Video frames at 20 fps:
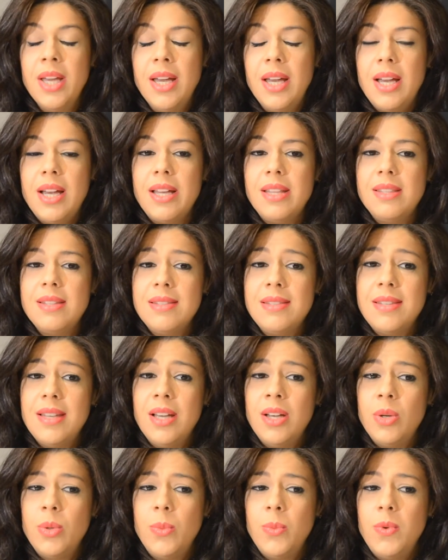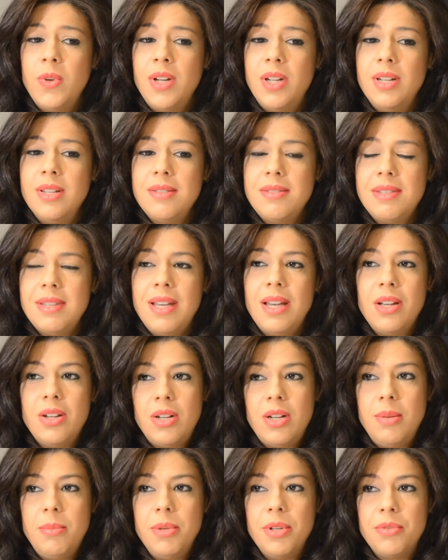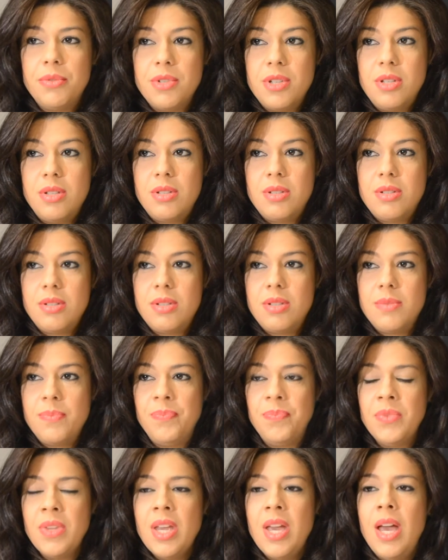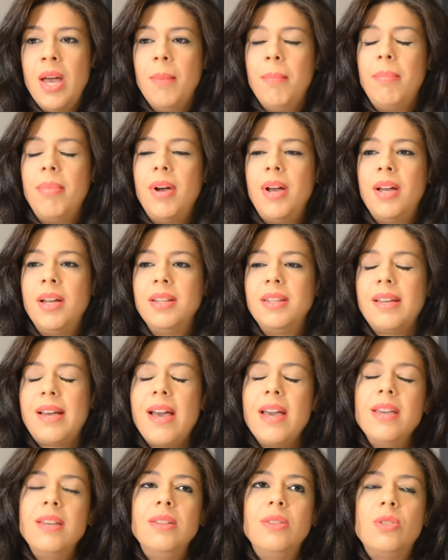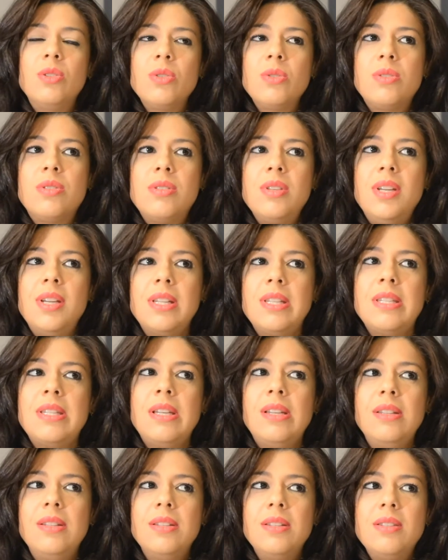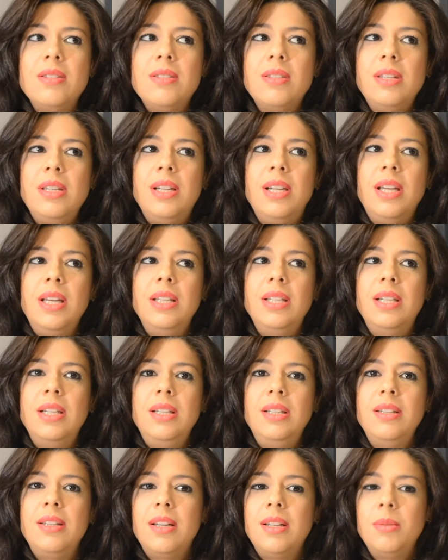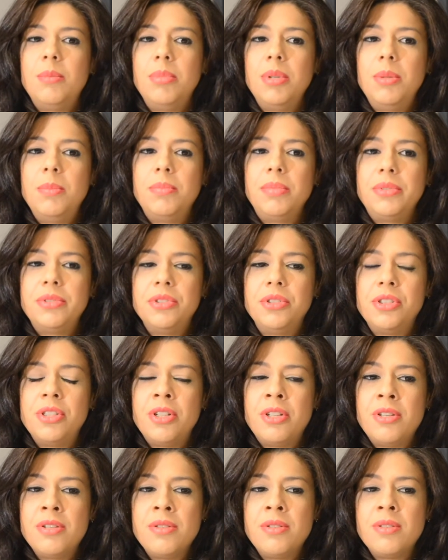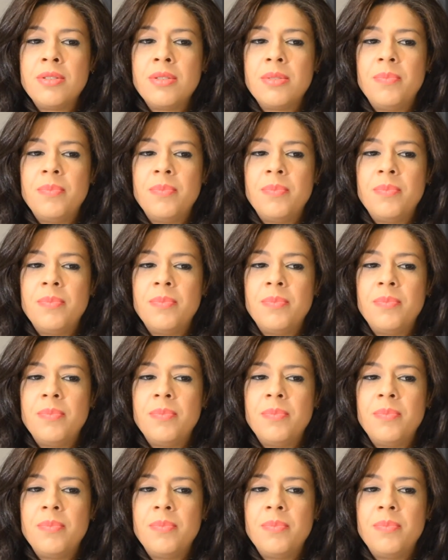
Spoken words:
and the second one is economic reasons. Okay. But I do see a tendency lately that people just